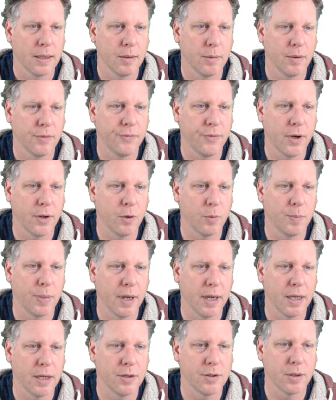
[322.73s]
On my final
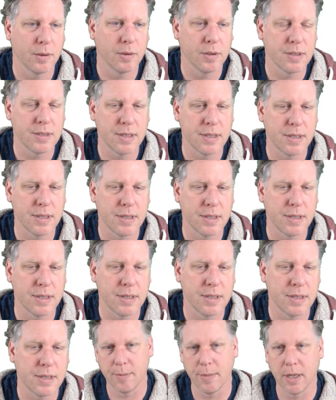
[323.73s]
page I'm going to say thank
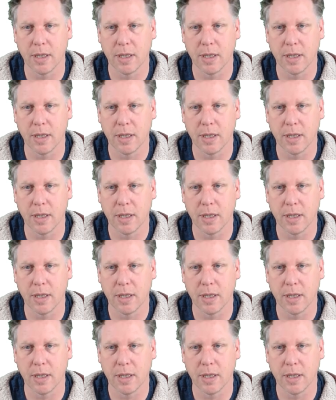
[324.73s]
you very